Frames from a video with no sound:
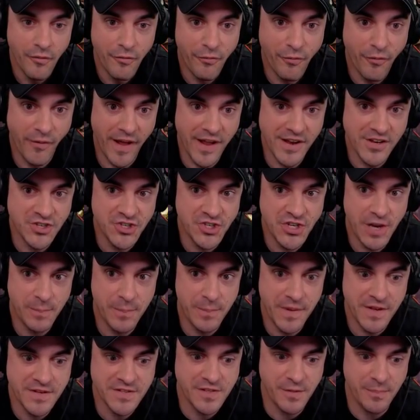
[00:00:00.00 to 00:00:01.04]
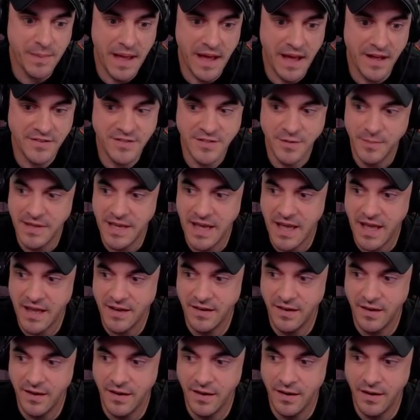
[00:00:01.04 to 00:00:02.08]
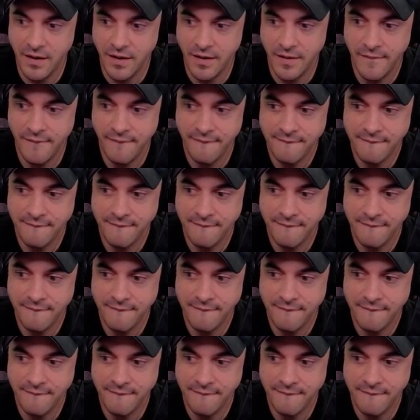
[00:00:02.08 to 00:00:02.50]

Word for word: friendship is about to be ended here.